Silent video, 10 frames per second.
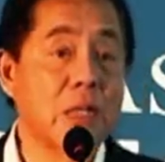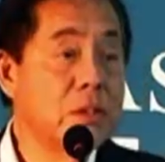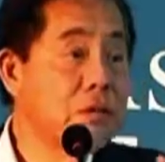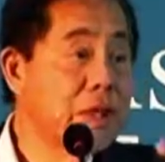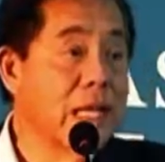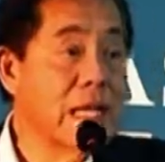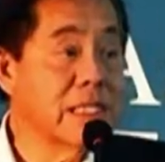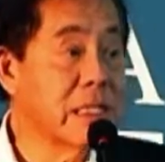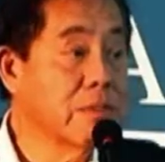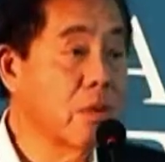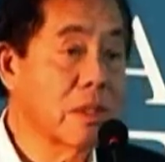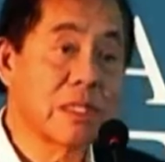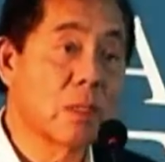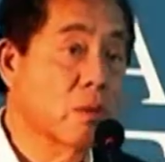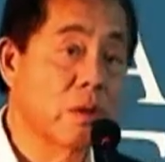You real estate brokers
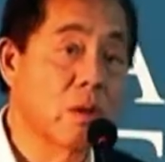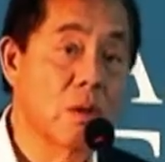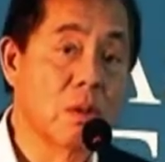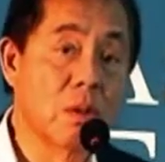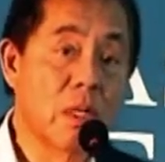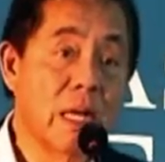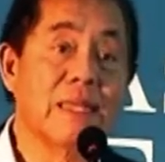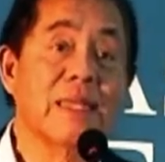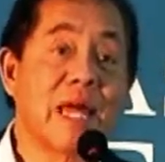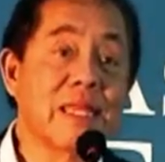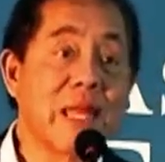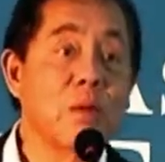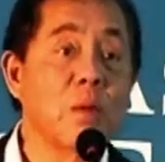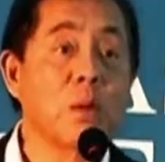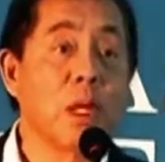there would know. At that
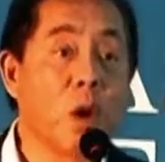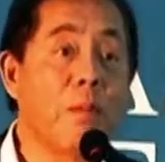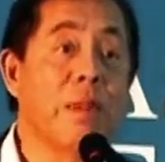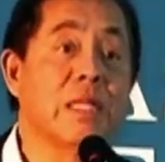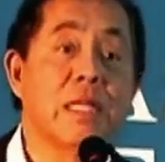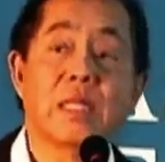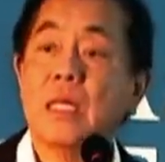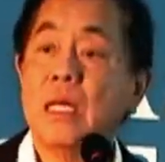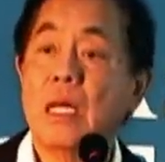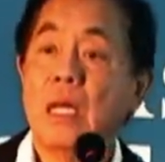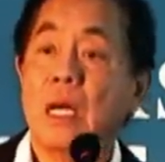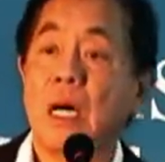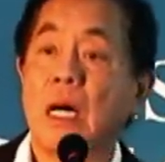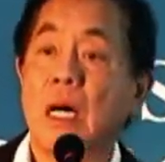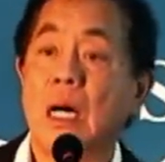time, when we opened it,
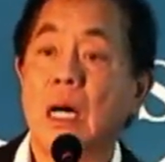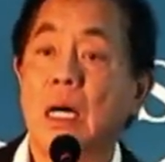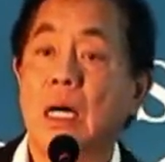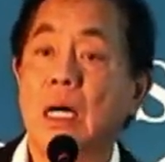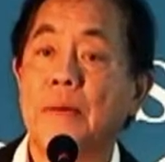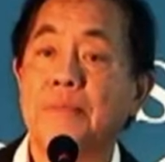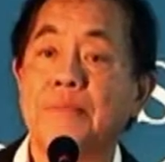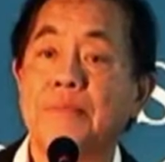our